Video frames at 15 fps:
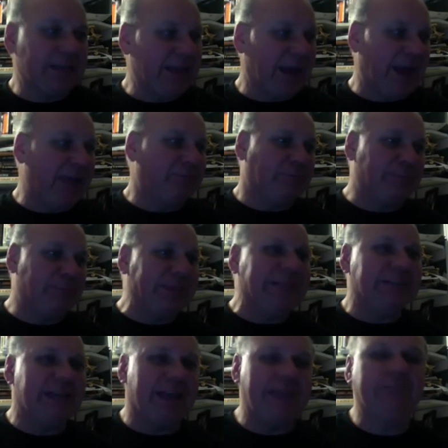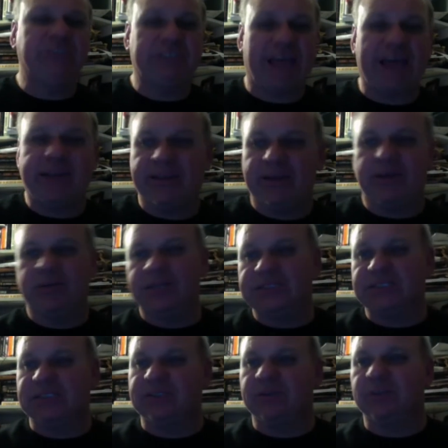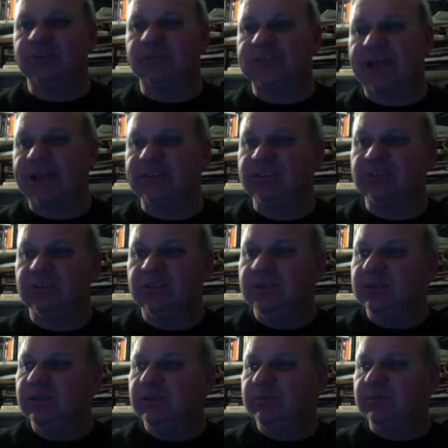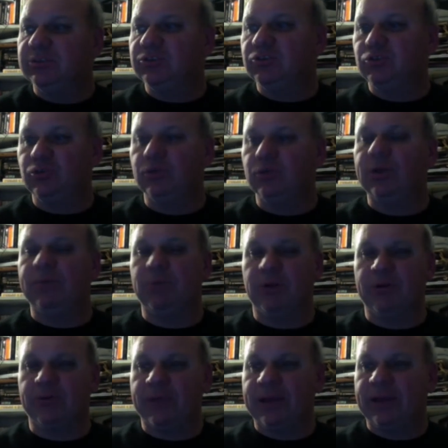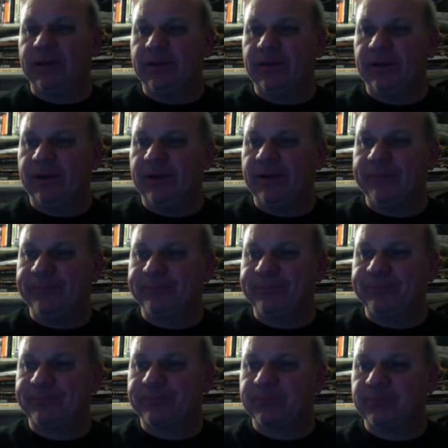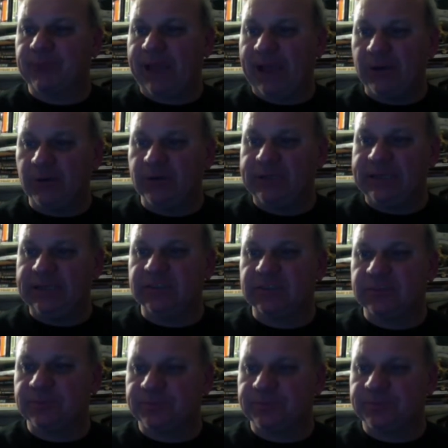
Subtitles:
I have sat there listening to those guys, been truly blown away by how good he is.